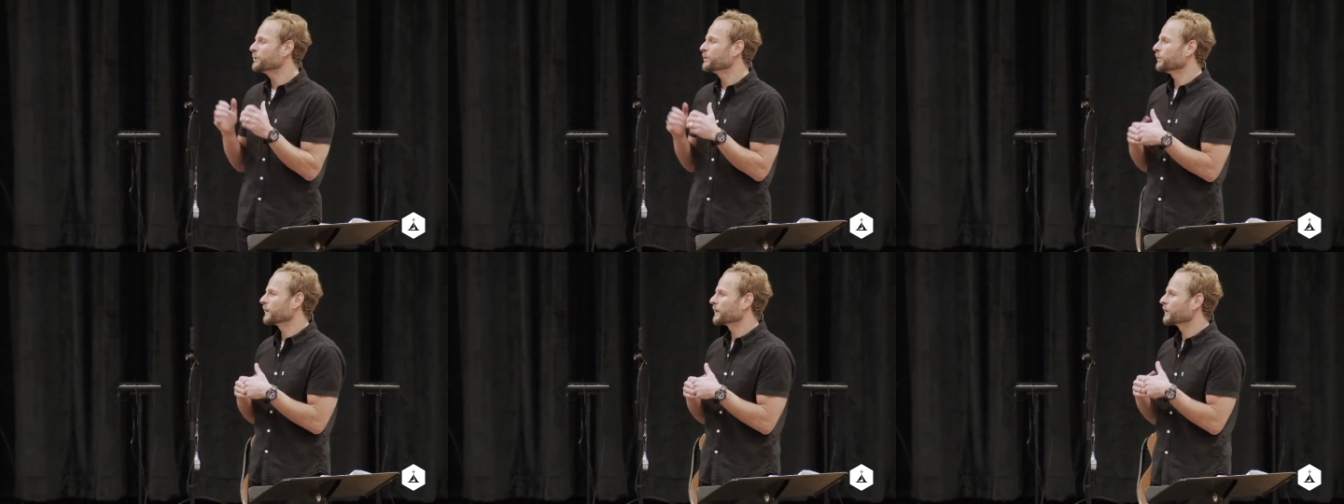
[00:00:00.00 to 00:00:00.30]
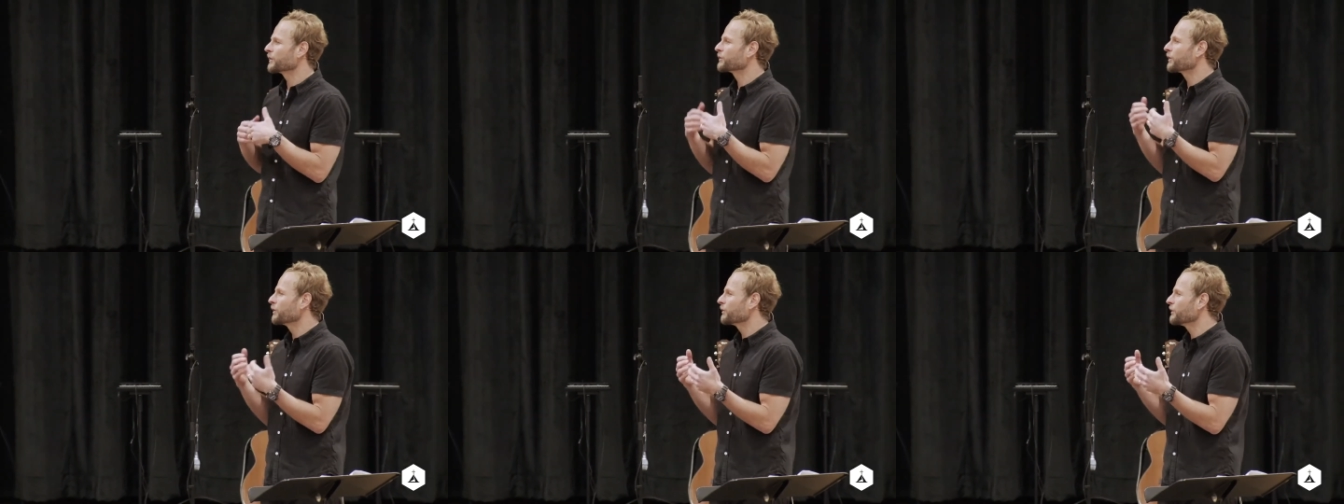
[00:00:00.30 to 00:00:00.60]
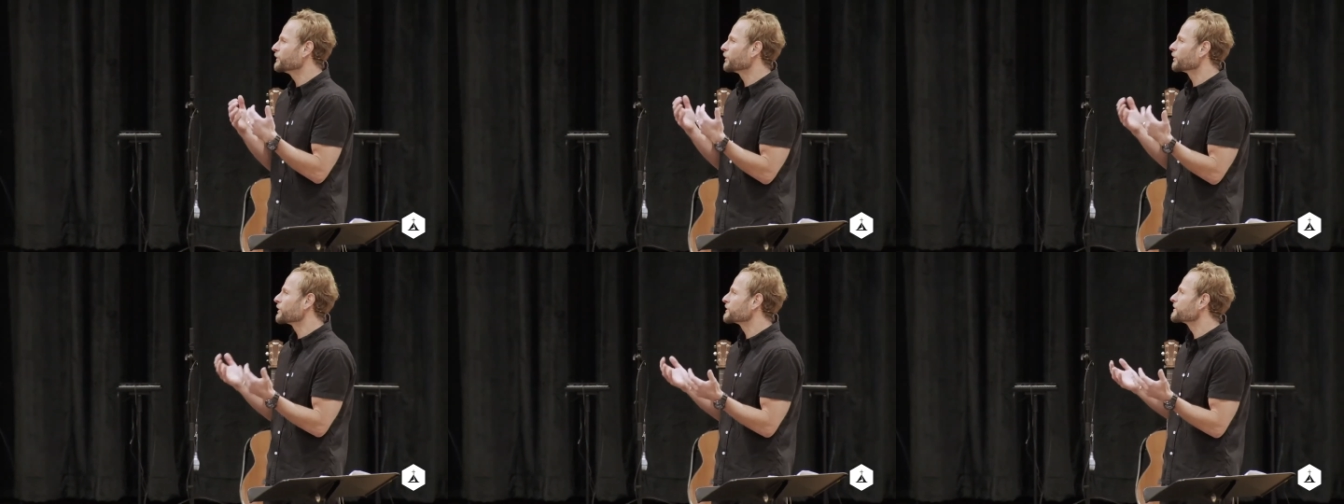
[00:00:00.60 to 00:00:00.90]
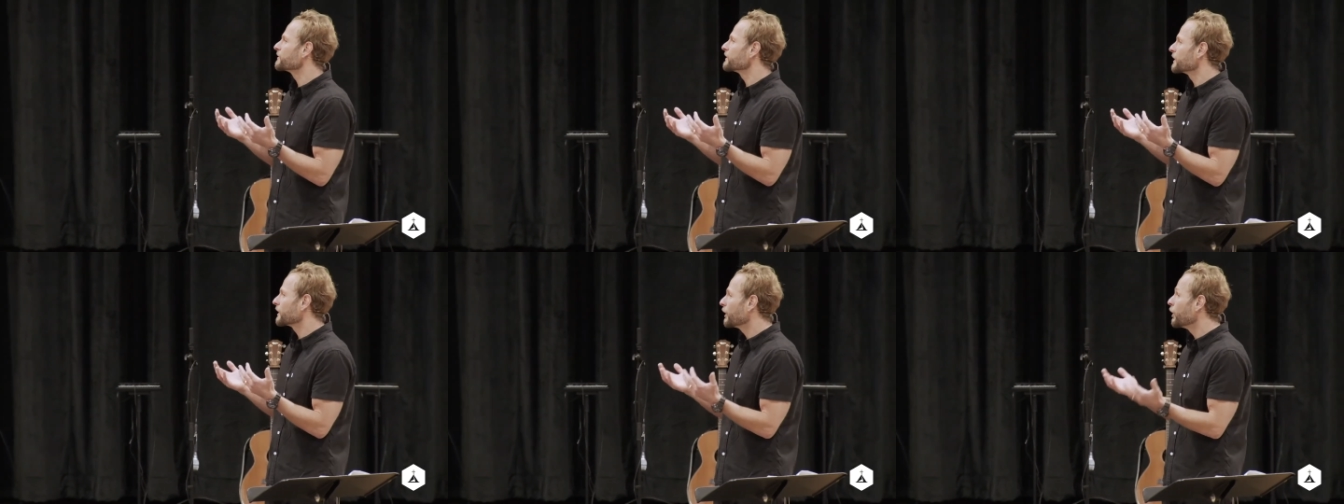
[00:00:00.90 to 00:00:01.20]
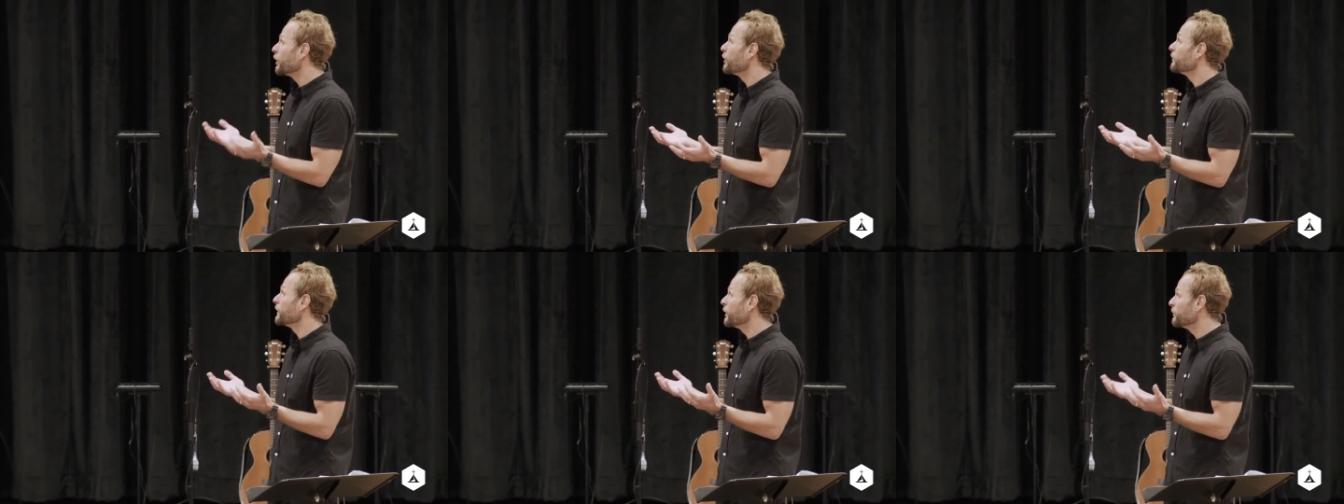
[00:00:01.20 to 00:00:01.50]
who want to throw the doors of their
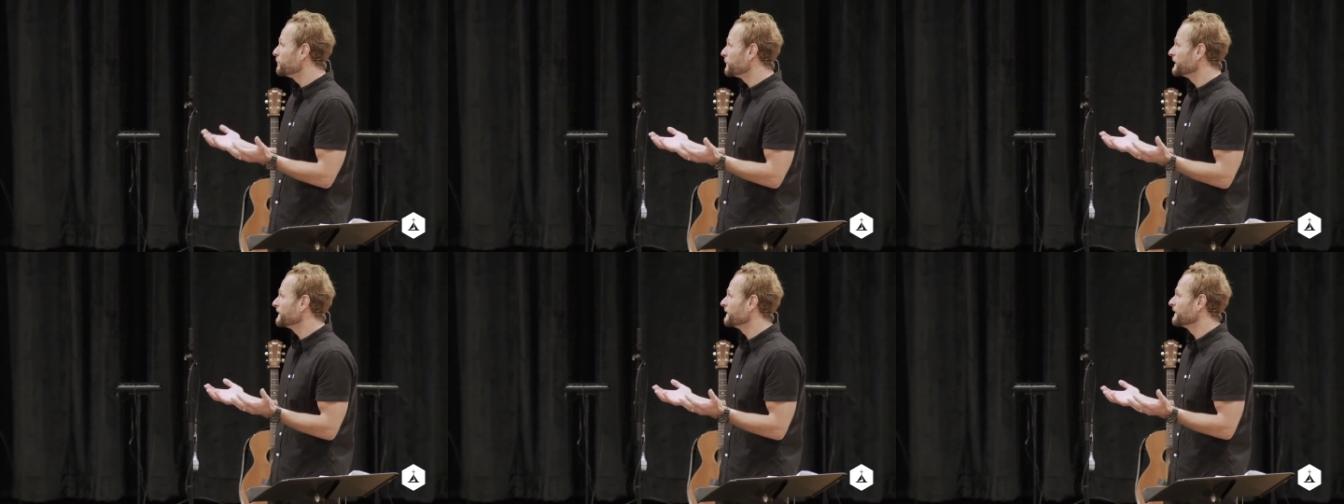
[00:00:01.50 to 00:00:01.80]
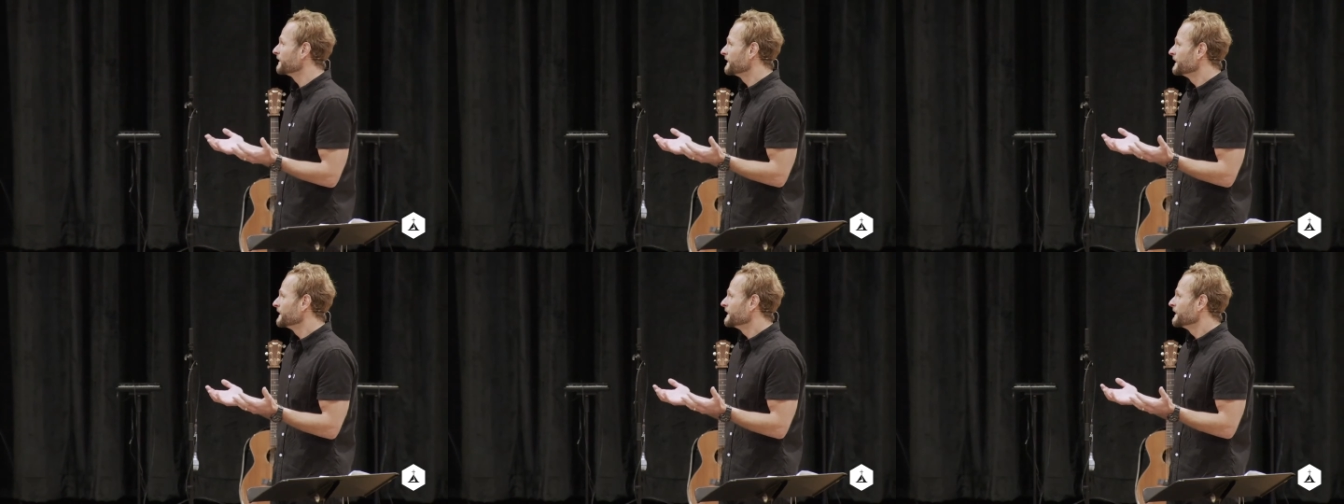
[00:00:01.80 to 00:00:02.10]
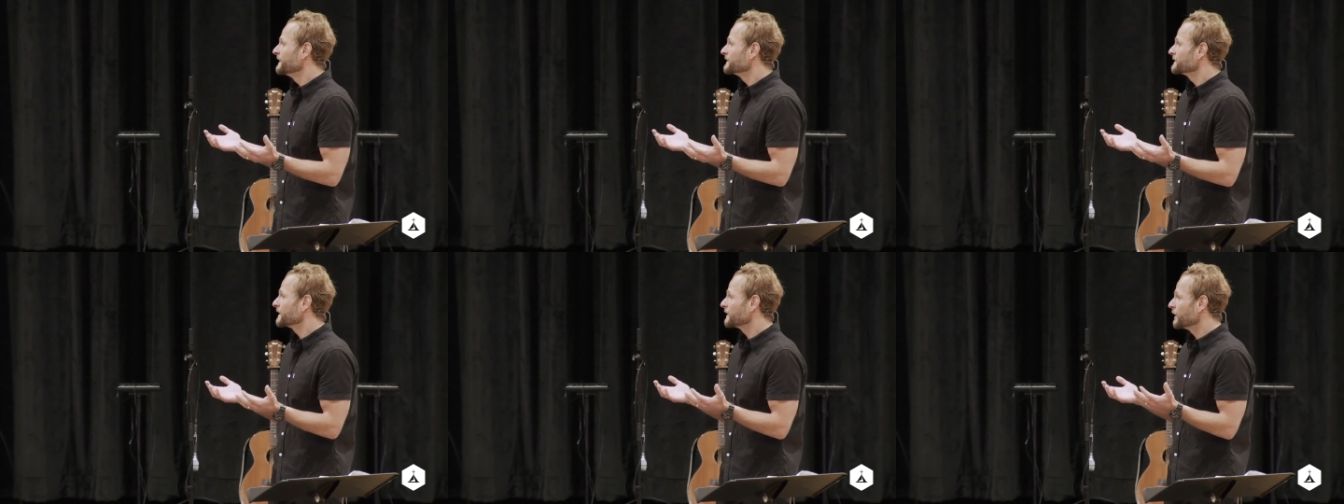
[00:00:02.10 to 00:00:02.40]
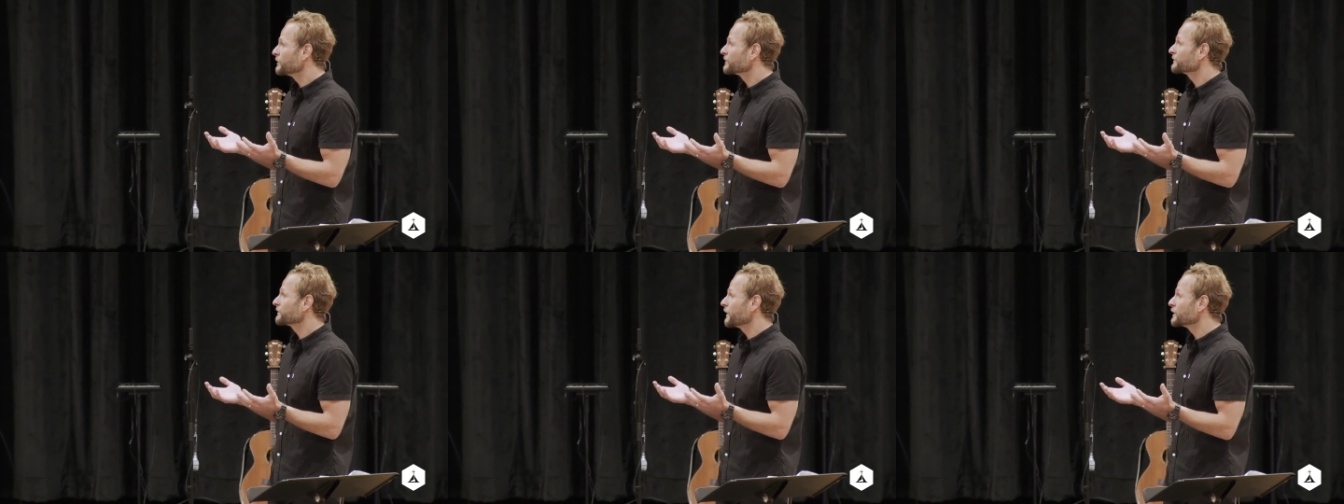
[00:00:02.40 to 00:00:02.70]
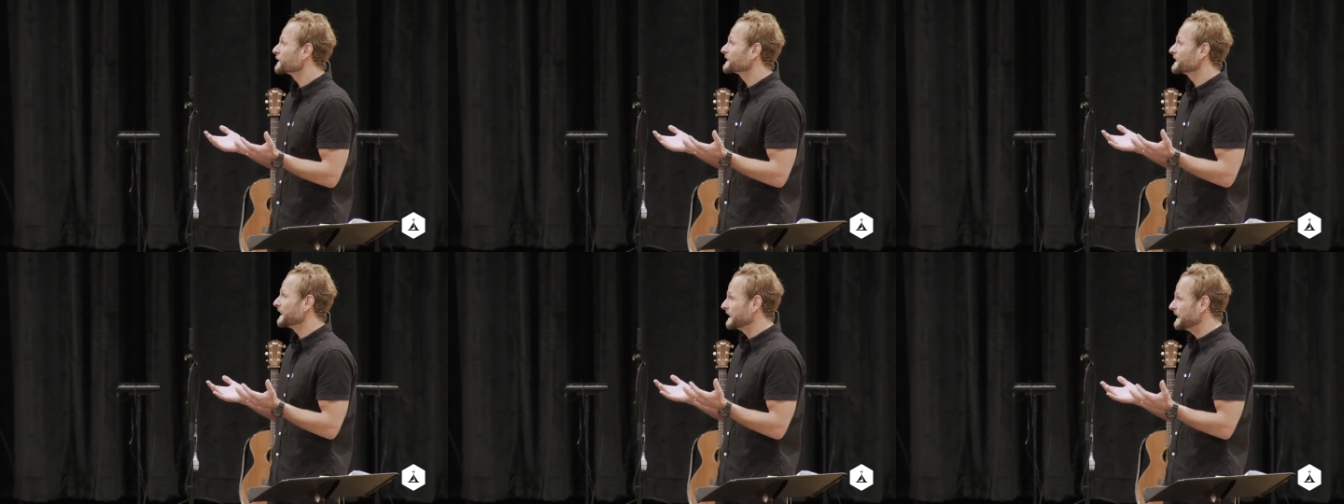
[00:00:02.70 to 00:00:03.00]
home open, to those
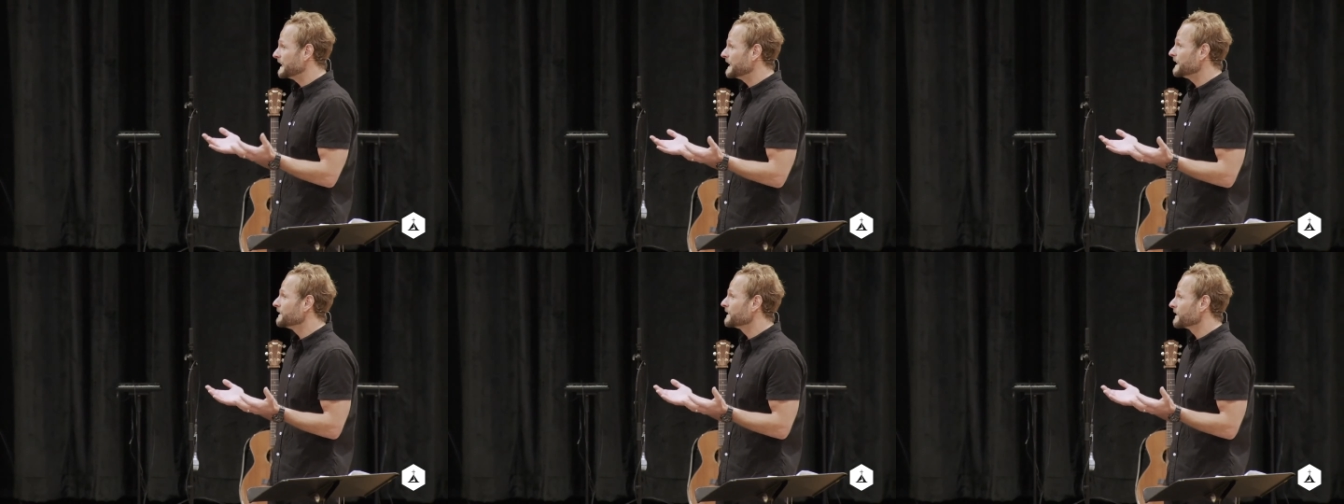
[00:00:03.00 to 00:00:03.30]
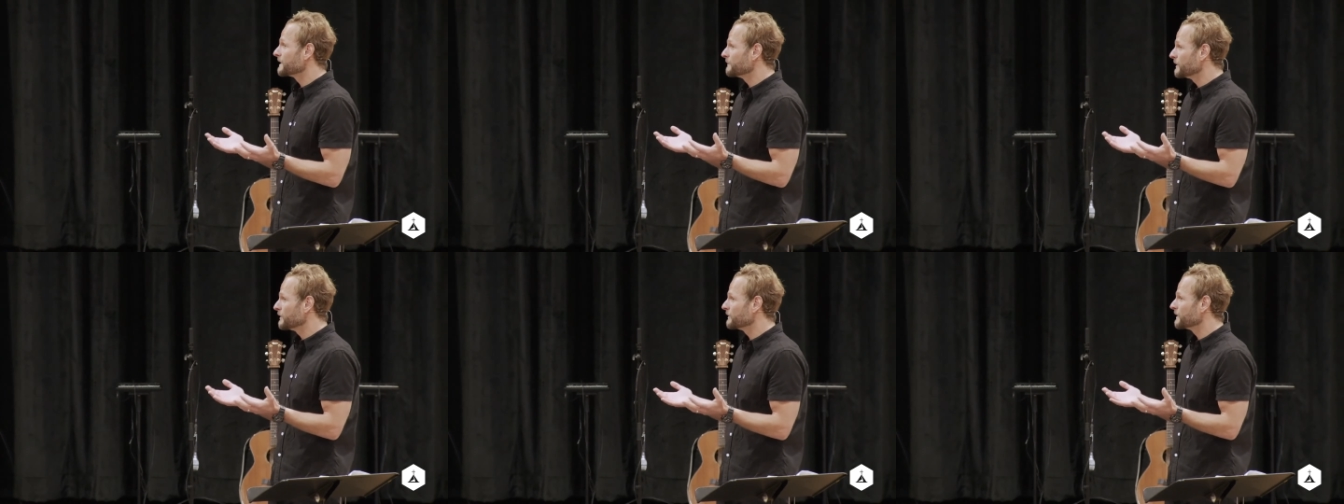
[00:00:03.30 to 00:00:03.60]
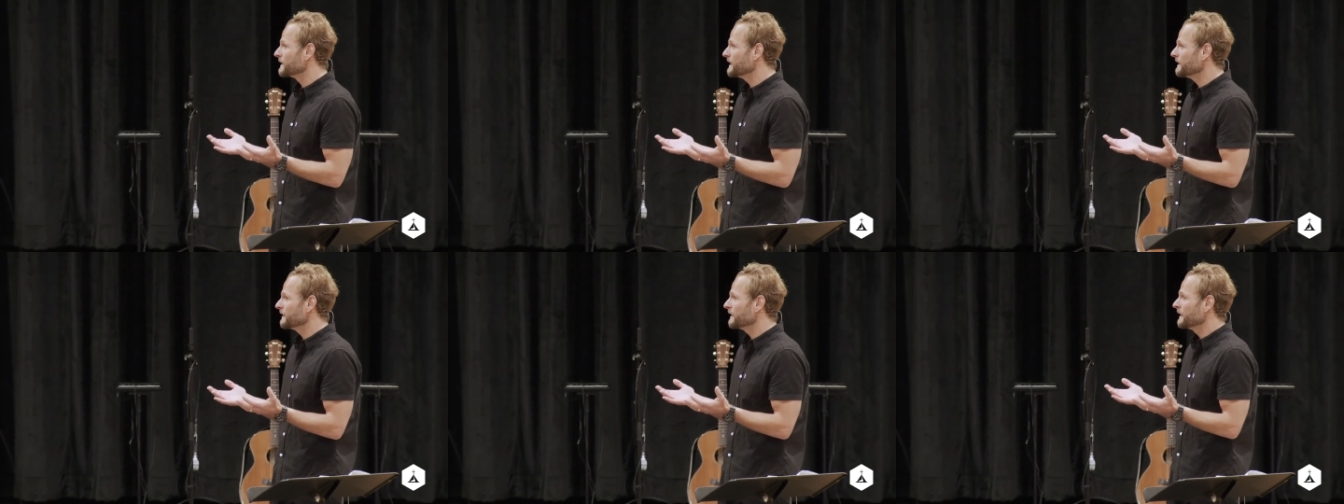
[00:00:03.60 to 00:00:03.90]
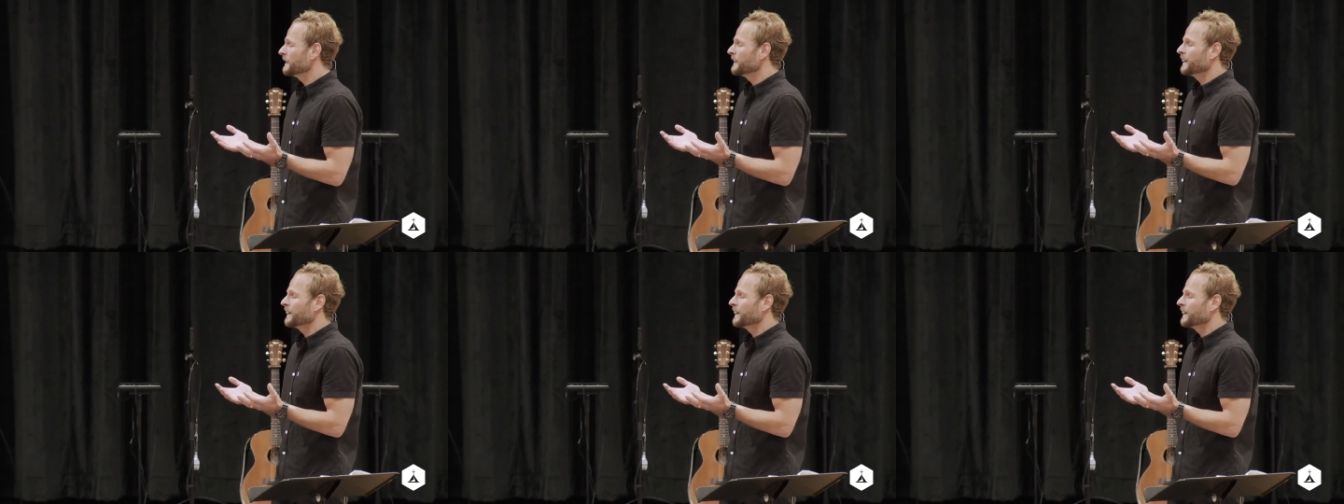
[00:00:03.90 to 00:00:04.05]
folks that need community.